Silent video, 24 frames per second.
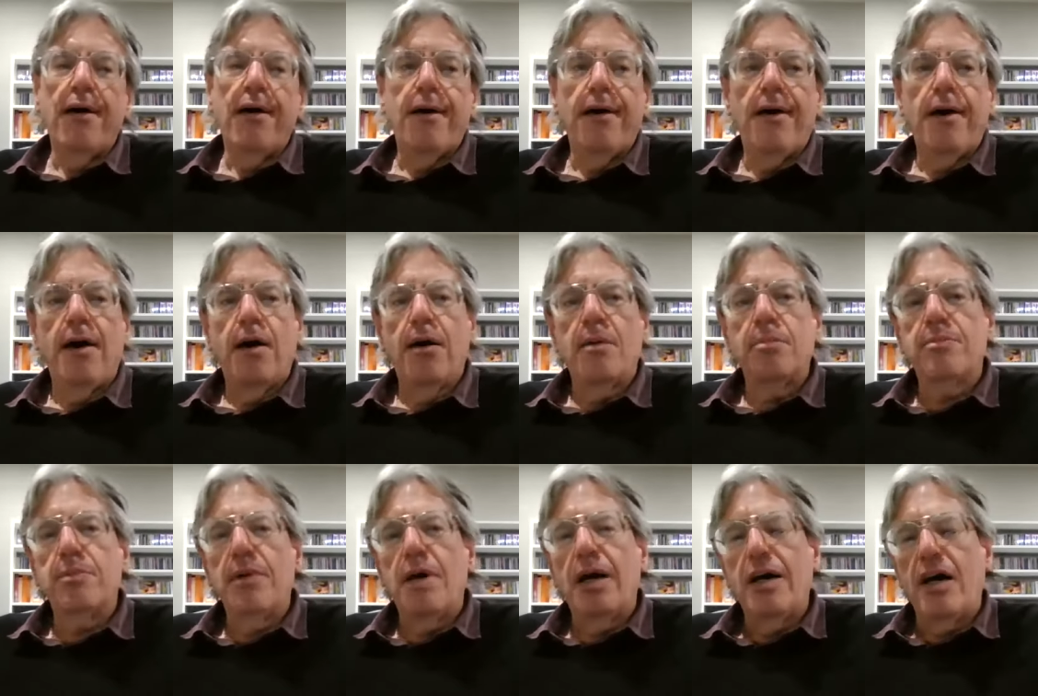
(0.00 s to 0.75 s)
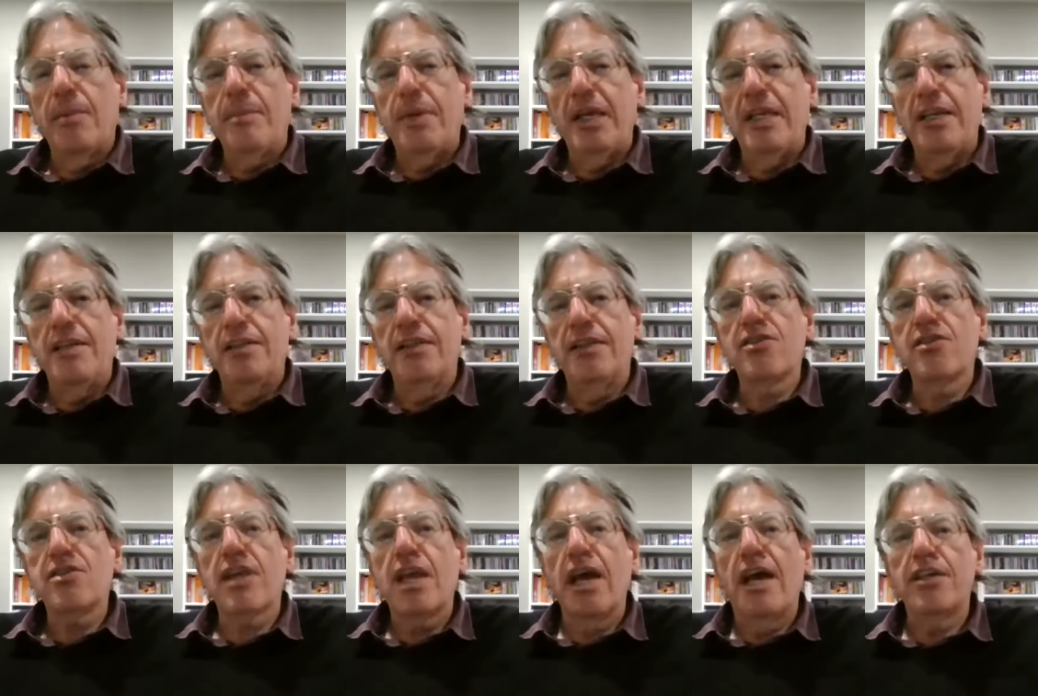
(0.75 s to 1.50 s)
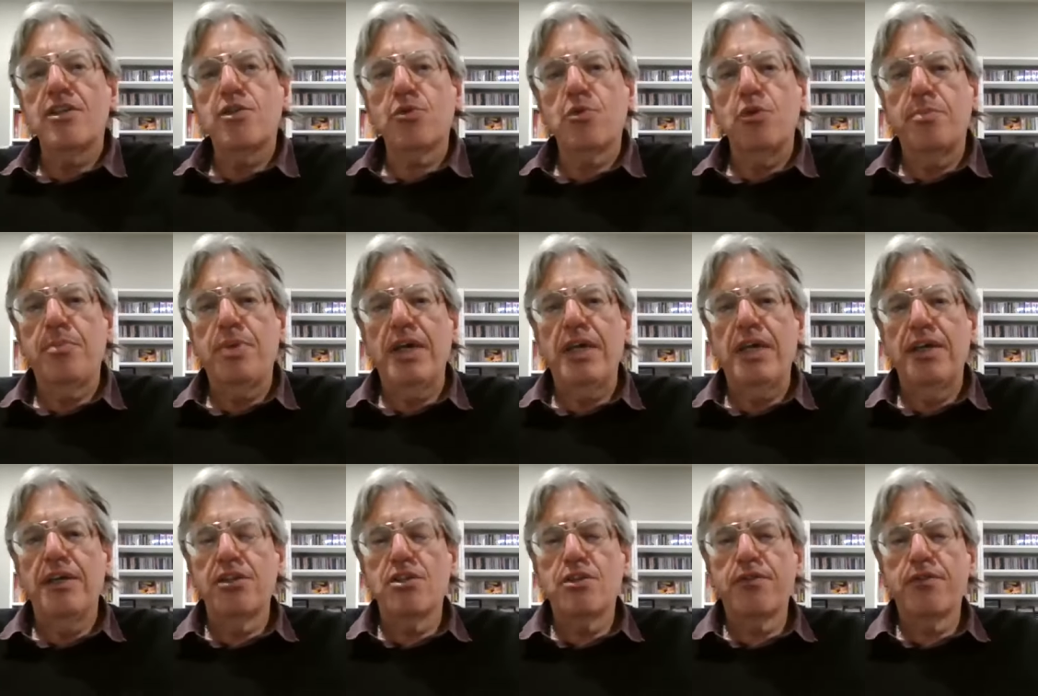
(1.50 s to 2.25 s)
Uh, I mean, in this case with
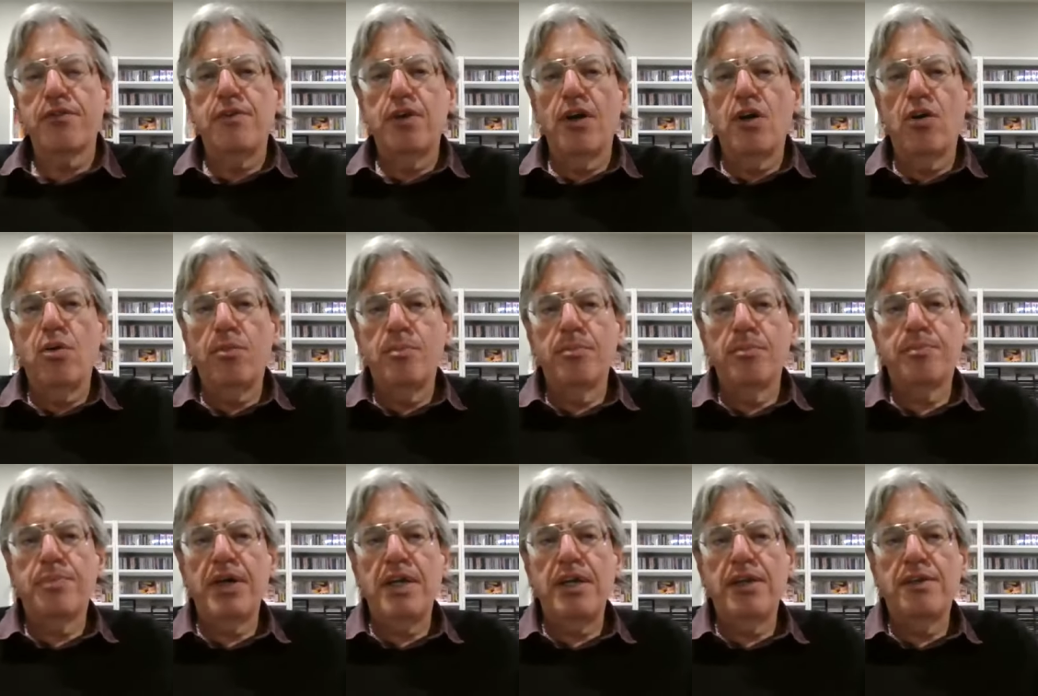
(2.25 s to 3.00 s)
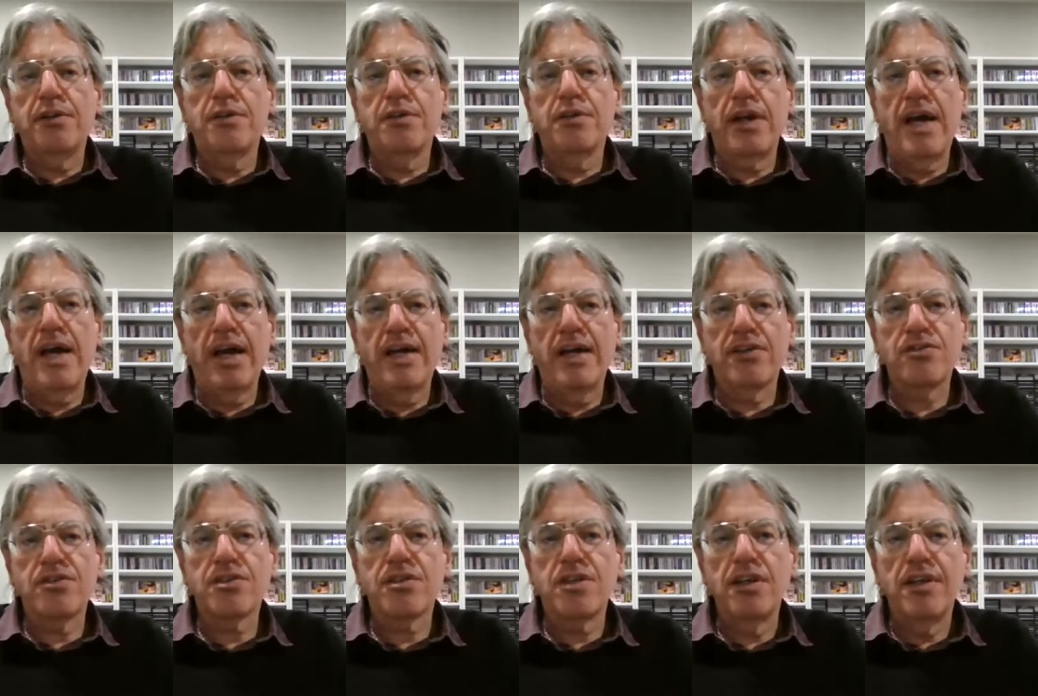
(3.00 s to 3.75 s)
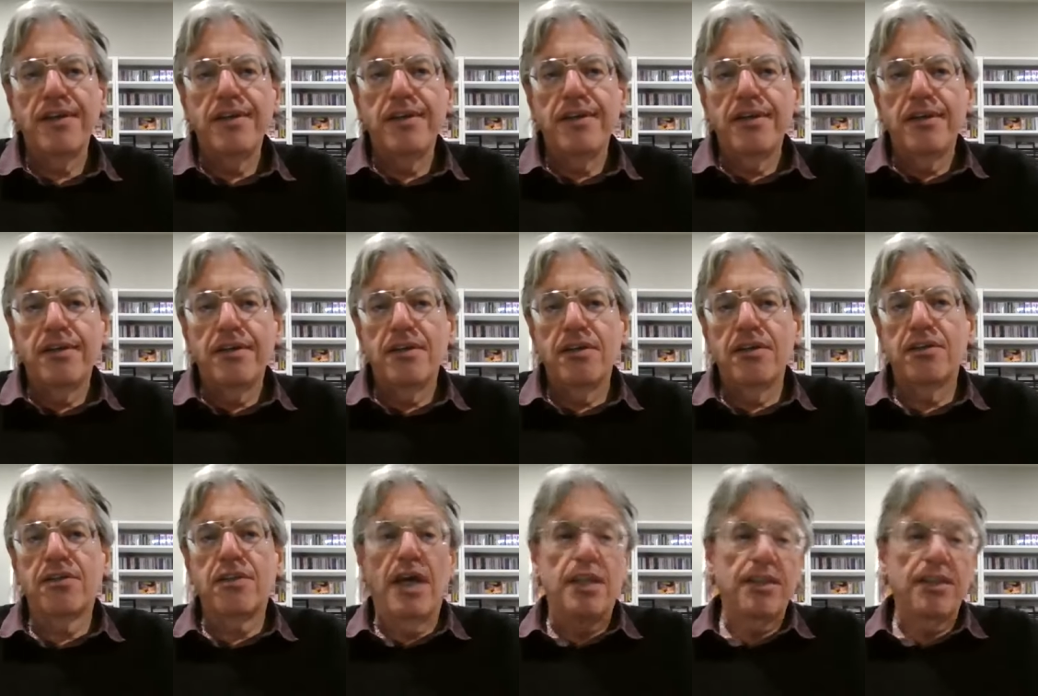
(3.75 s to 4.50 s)
Peter's film, Peter has
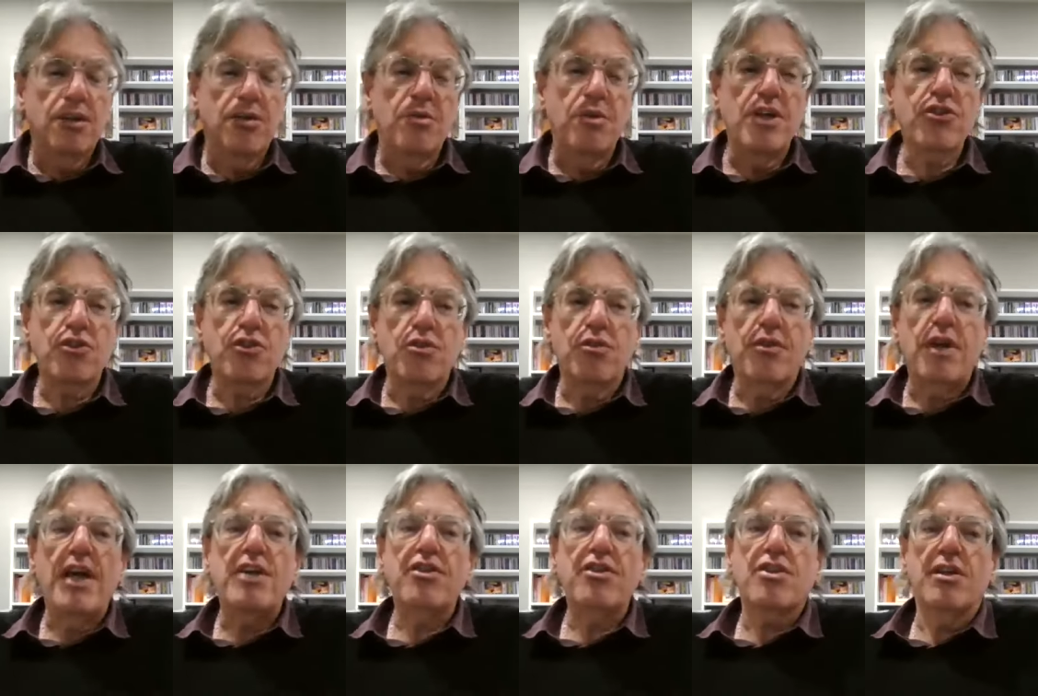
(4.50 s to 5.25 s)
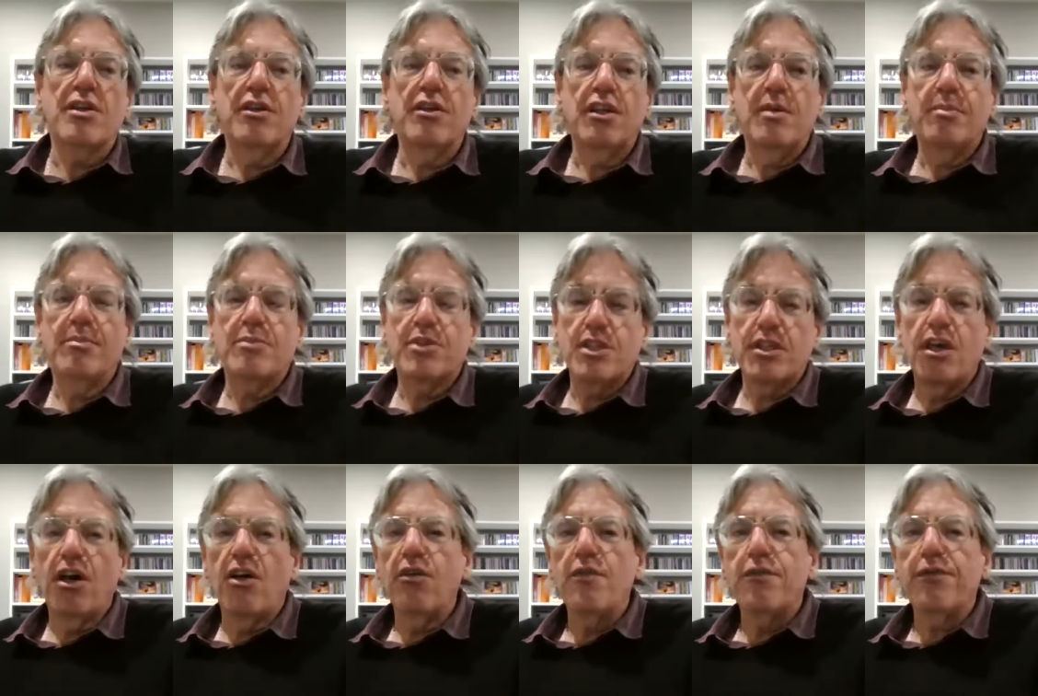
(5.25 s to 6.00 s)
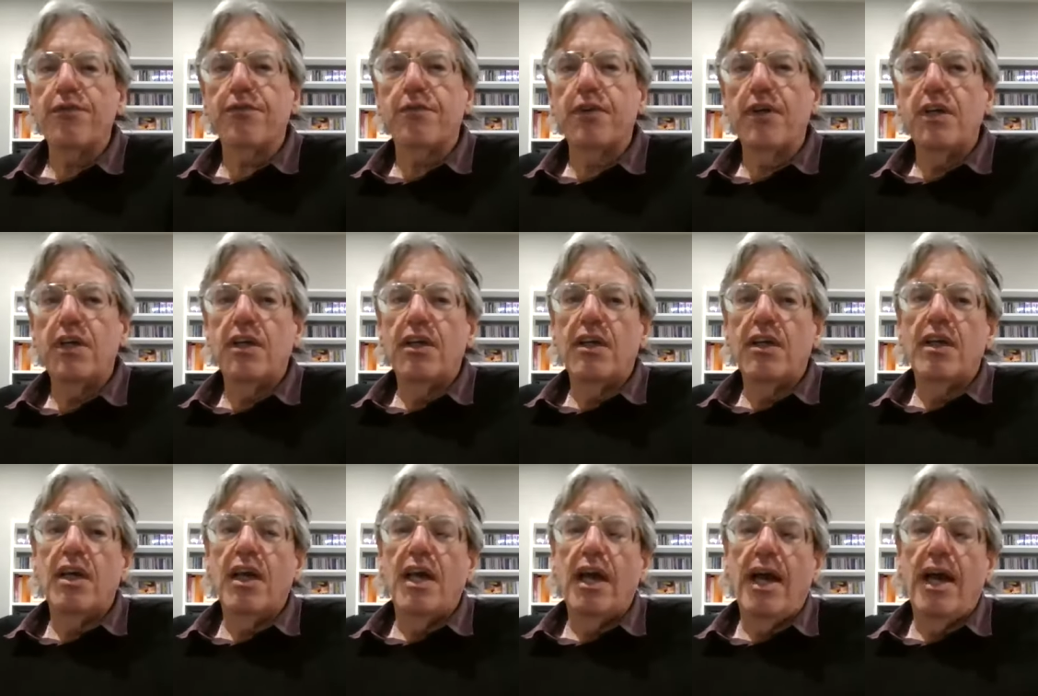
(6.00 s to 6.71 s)
uh, done the restoration himself ah.